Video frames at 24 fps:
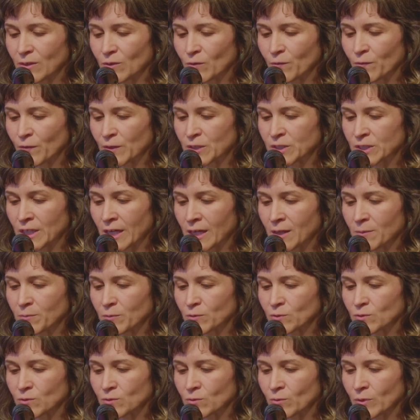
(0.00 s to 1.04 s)
l'ufficiale
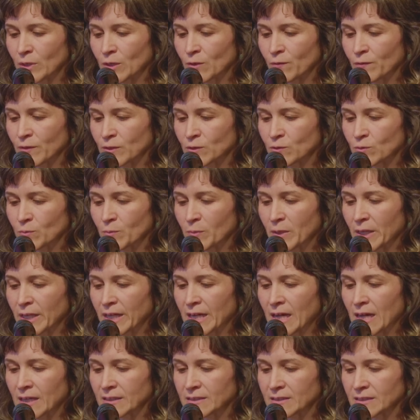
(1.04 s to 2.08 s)
postura of a
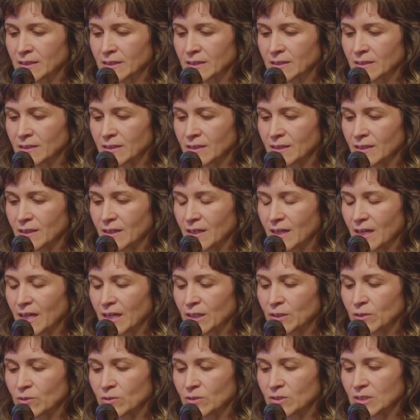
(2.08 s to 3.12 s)
supplicante,
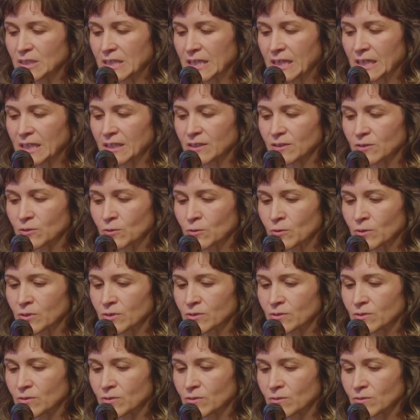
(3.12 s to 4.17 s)
a good kneeling
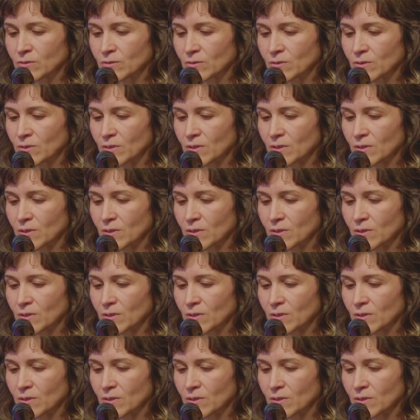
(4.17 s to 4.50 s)
torso.